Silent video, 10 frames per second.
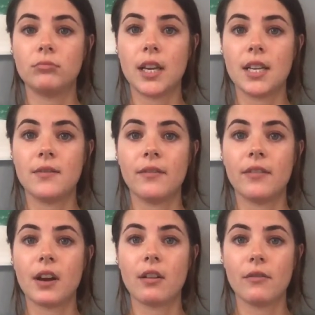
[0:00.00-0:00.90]
and he's
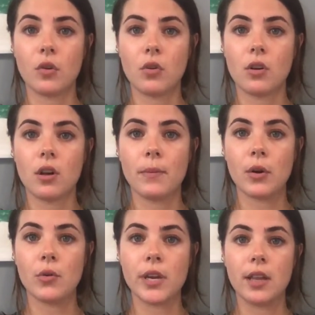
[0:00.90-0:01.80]
very vocal
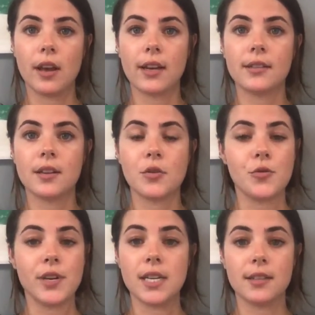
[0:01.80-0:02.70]
about who he likes and
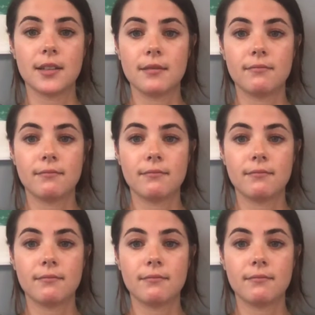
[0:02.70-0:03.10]
who he doesn't.